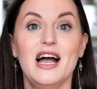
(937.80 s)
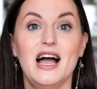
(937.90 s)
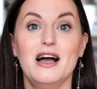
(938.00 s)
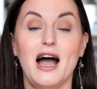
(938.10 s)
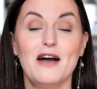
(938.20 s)

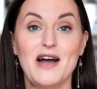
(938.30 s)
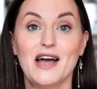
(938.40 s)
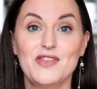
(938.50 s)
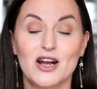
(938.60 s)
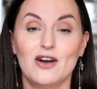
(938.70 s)
have
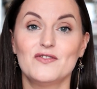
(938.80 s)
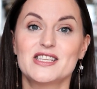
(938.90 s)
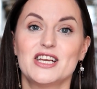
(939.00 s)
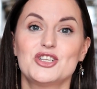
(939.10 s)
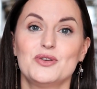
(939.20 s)
had that
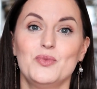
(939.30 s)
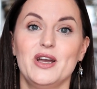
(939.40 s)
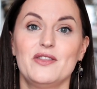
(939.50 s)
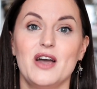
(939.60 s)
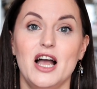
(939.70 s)
conversation
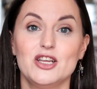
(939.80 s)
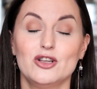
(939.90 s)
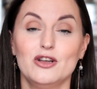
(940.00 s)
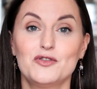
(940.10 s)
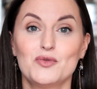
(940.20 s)
with
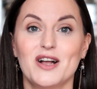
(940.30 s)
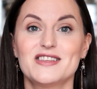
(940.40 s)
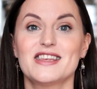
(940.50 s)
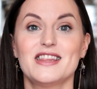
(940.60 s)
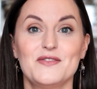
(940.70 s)
your loved
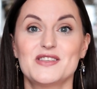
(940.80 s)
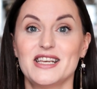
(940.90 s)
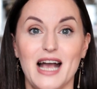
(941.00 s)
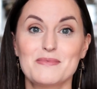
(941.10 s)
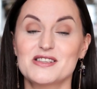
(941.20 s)
ones and they've
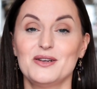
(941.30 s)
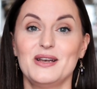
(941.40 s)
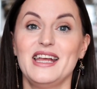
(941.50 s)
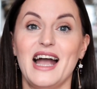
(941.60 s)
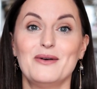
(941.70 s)
said,
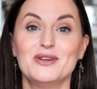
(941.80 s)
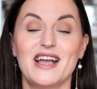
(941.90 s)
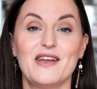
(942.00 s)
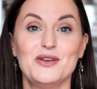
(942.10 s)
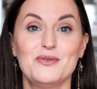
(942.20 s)
absolutely, I will
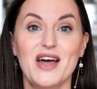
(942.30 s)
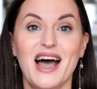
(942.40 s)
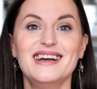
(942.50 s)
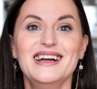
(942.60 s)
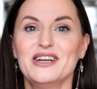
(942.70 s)
get you
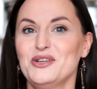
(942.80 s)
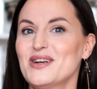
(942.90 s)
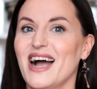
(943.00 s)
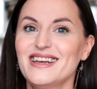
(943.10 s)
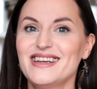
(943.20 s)
that, you
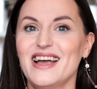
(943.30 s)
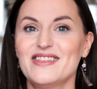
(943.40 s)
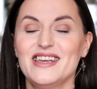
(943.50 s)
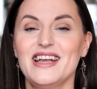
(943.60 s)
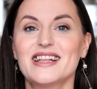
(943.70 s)
kind of
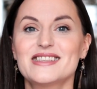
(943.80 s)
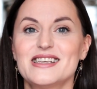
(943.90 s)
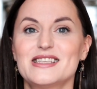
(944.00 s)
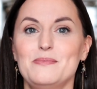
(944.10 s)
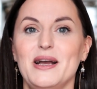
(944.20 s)
get the
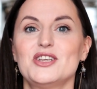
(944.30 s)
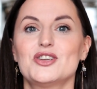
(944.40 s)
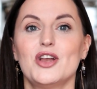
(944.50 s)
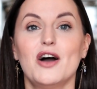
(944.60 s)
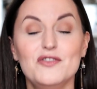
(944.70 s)

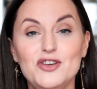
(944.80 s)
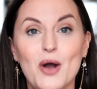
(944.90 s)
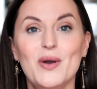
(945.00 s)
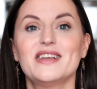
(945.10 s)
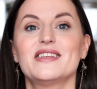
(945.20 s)
anticipation of
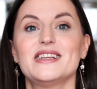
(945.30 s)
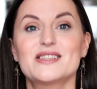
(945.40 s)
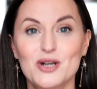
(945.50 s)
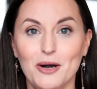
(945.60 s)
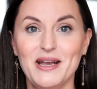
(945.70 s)
knowing that
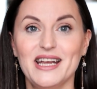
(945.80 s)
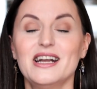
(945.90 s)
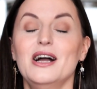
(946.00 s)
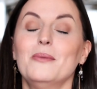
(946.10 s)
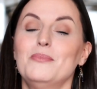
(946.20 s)
it's
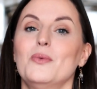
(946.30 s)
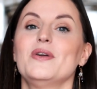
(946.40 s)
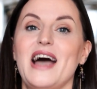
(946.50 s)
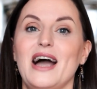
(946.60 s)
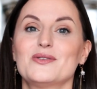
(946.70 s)
coming, but
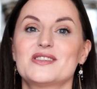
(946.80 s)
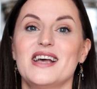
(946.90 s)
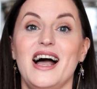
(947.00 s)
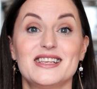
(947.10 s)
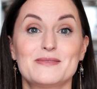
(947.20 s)
without
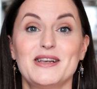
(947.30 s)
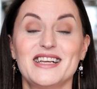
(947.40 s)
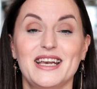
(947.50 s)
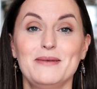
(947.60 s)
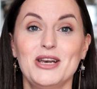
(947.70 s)

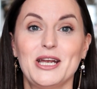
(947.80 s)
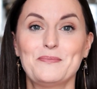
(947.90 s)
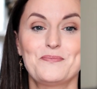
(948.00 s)
spending any money.